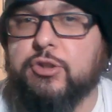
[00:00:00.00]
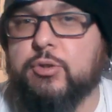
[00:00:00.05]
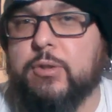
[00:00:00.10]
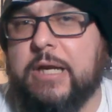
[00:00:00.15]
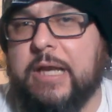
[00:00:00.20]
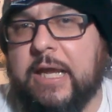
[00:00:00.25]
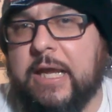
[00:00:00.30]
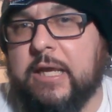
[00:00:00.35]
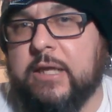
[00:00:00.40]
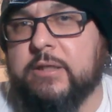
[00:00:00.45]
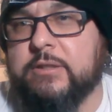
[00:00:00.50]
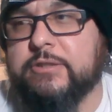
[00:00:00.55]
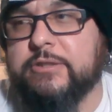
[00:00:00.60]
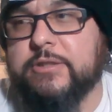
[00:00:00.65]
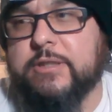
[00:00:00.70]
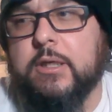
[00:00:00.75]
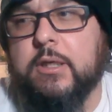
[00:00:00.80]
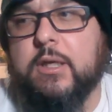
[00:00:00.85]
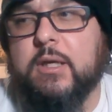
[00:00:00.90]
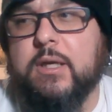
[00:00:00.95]
extra
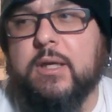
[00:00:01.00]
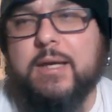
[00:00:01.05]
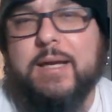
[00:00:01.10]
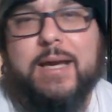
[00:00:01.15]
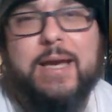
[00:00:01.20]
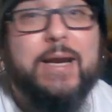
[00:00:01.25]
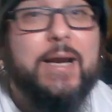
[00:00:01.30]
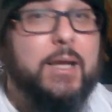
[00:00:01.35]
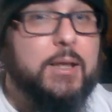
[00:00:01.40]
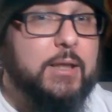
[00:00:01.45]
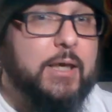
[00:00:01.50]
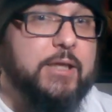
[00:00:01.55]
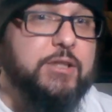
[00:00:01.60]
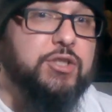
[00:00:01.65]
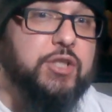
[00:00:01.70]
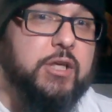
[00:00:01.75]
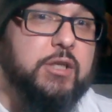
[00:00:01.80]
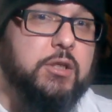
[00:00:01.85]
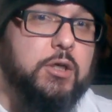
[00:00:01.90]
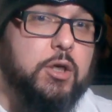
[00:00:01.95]
hands. And I
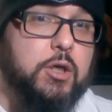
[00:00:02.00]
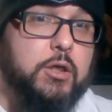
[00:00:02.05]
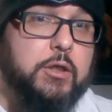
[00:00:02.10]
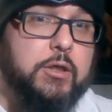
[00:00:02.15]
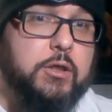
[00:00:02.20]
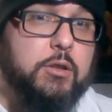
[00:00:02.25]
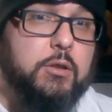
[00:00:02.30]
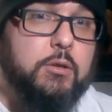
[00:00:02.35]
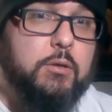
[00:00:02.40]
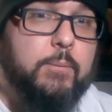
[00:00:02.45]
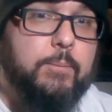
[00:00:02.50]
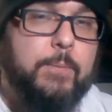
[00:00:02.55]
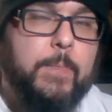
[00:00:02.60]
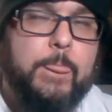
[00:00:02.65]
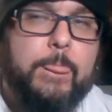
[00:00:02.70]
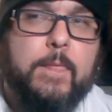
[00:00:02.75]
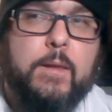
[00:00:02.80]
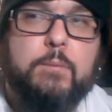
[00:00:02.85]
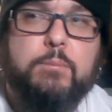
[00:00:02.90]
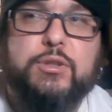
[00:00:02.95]
like Jade Cargill.
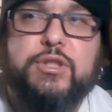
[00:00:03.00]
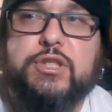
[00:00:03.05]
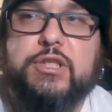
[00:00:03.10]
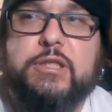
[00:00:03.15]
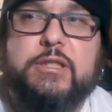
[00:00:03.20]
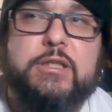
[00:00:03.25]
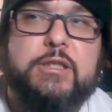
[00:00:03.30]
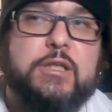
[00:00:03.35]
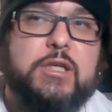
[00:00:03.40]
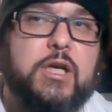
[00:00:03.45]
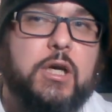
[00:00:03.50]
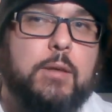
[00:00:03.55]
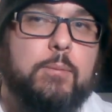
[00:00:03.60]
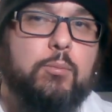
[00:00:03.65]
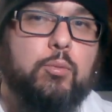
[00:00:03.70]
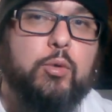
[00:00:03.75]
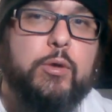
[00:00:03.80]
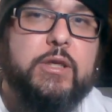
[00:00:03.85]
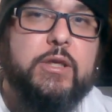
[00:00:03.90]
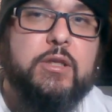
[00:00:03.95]
But she didn't
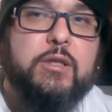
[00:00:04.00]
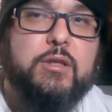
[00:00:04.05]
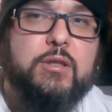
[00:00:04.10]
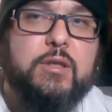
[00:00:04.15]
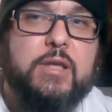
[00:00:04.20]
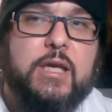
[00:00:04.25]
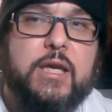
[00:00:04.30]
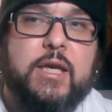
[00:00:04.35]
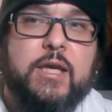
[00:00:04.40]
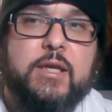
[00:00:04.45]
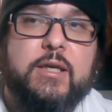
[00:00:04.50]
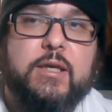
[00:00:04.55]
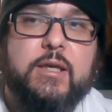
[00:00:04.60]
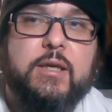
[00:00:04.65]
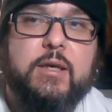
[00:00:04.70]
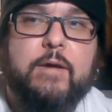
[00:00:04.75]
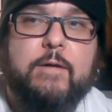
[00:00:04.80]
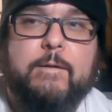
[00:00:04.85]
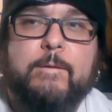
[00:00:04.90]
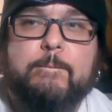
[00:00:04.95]
come with,
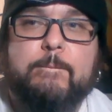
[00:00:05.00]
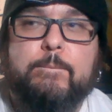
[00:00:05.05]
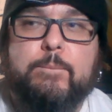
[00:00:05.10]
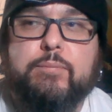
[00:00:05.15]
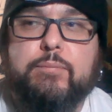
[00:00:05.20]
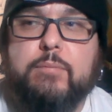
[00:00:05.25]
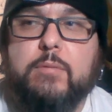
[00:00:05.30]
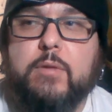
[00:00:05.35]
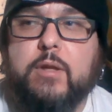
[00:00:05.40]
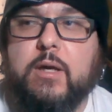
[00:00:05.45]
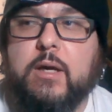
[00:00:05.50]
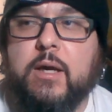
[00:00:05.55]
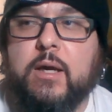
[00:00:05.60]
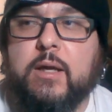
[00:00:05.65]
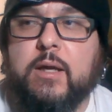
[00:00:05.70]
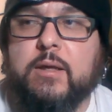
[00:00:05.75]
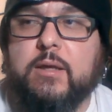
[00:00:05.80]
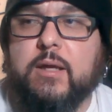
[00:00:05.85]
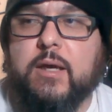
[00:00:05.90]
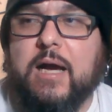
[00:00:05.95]
like...
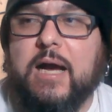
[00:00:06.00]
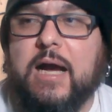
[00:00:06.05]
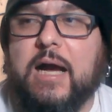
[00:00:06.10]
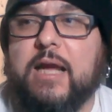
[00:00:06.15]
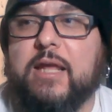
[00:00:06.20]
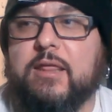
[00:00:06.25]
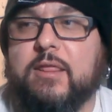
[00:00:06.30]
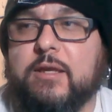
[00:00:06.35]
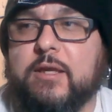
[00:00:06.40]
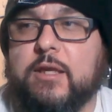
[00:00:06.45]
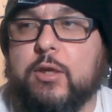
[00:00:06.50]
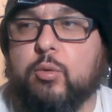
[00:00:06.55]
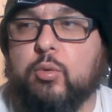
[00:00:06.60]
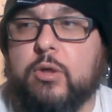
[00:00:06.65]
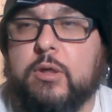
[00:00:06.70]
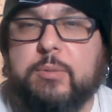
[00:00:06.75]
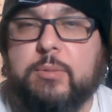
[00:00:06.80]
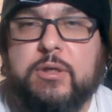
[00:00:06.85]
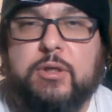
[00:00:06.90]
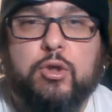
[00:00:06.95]
I think it
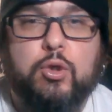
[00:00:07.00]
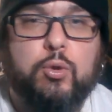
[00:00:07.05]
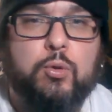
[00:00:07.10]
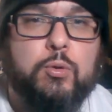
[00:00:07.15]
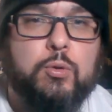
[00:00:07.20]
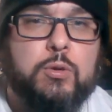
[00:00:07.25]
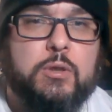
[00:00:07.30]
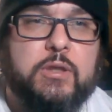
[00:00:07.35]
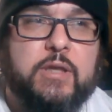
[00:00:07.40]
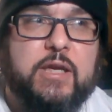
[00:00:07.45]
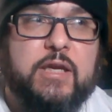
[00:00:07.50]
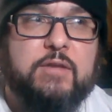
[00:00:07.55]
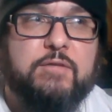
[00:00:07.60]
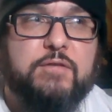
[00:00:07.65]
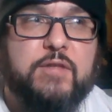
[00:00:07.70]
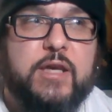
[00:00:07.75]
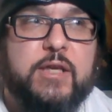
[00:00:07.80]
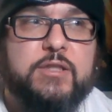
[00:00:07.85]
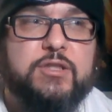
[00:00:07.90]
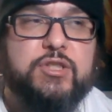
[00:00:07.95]
would have been cool
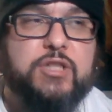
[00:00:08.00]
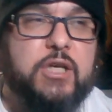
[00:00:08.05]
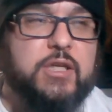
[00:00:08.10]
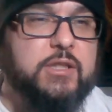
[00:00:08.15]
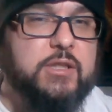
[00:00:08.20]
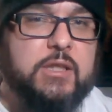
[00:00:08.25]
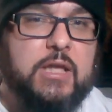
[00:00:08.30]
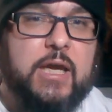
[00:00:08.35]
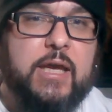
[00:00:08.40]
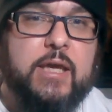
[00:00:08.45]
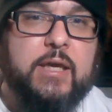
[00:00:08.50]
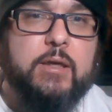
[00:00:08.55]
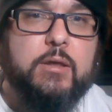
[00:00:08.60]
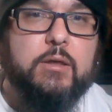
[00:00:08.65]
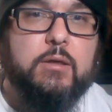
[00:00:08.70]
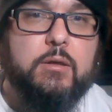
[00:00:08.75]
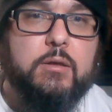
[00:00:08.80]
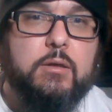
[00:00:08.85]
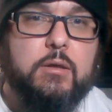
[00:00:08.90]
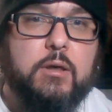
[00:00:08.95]
if they had done,
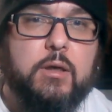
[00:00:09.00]
like